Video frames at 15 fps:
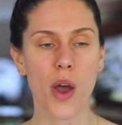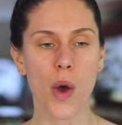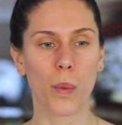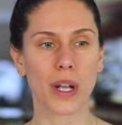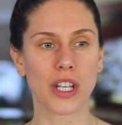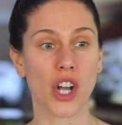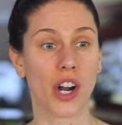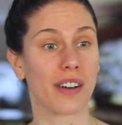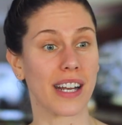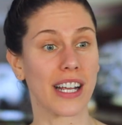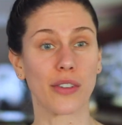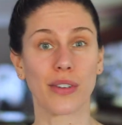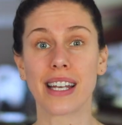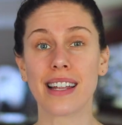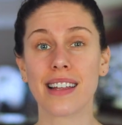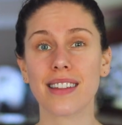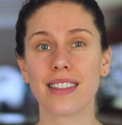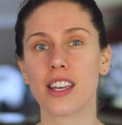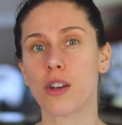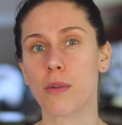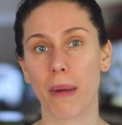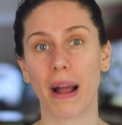which are an ingredient
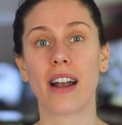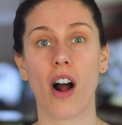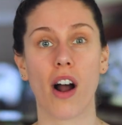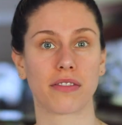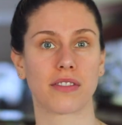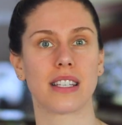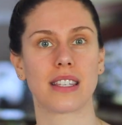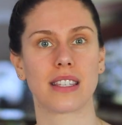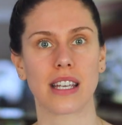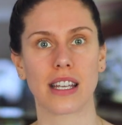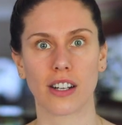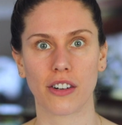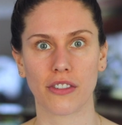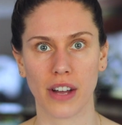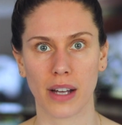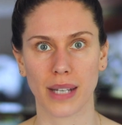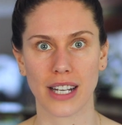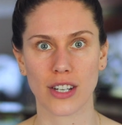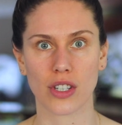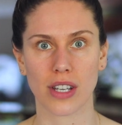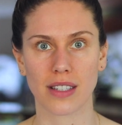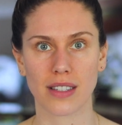that you might often see in your
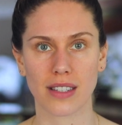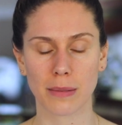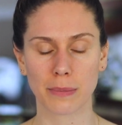foundations.